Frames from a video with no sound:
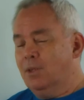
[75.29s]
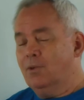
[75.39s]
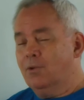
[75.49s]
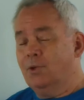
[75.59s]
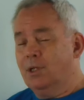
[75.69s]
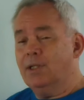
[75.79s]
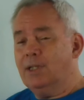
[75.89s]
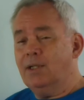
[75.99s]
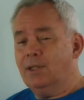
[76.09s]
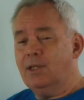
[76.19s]
through an
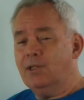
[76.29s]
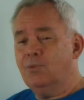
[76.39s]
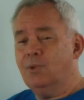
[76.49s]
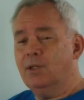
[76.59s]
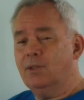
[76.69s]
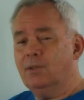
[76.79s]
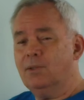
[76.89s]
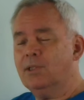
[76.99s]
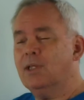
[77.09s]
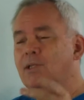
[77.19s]
identity as well.
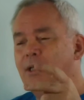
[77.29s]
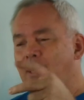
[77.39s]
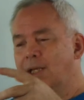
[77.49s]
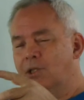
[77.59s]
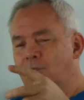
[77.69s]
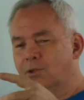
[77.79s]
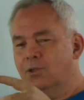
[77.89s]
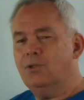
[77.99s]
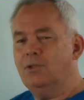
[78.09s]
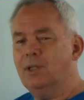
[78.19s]
So there's a connection
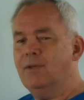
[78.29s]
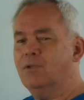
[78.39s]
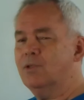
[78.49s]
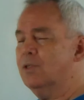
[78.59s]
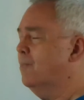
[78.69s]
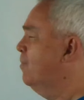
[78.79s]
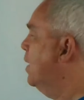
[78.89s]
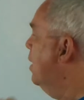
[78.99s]
on two levels.